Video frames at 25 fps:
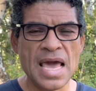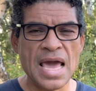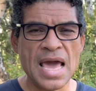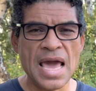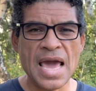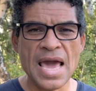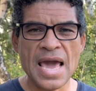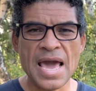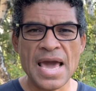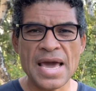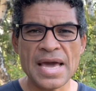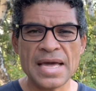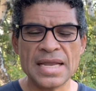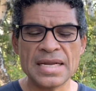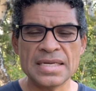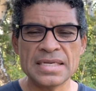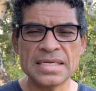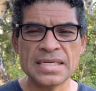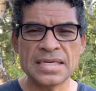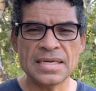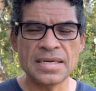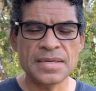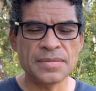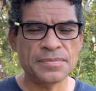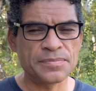and
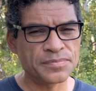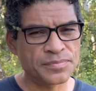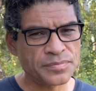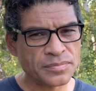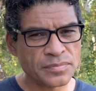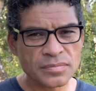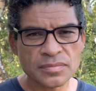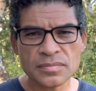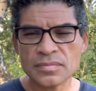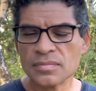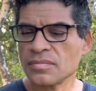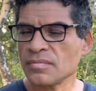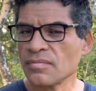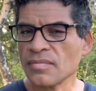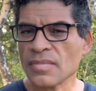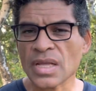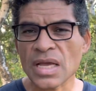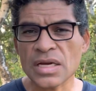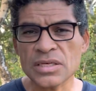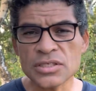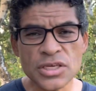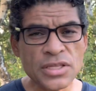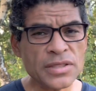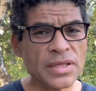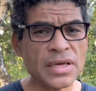
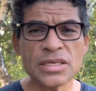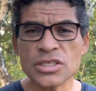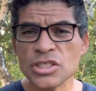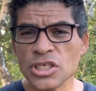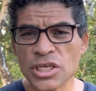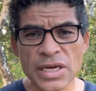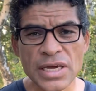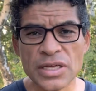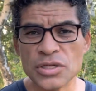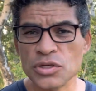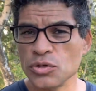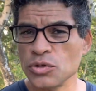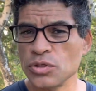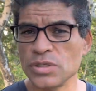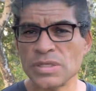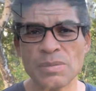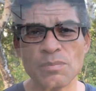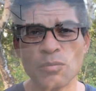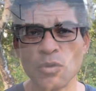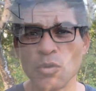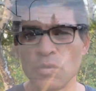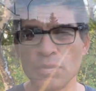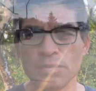she thinks she can do some more.